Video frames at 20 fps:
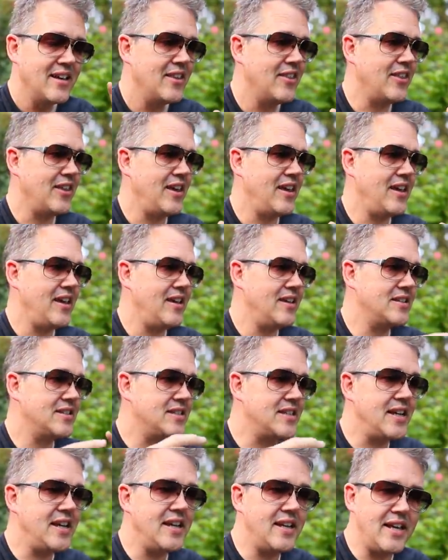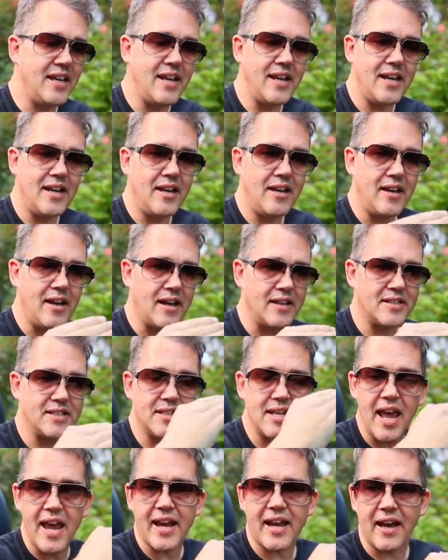the CD
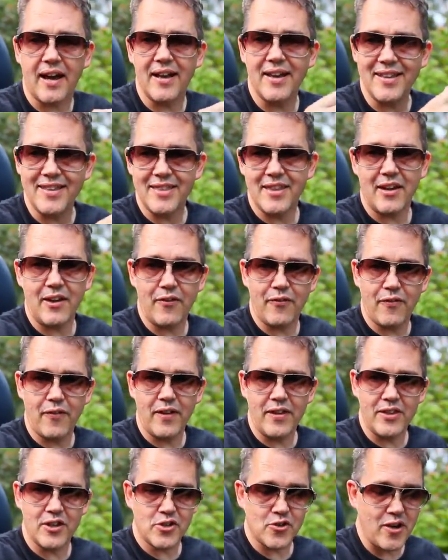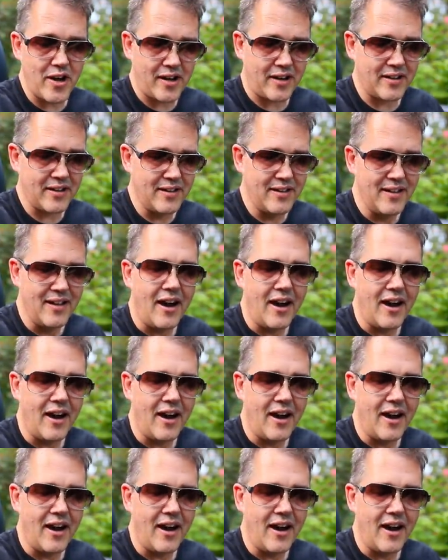stacker in the in the trunk.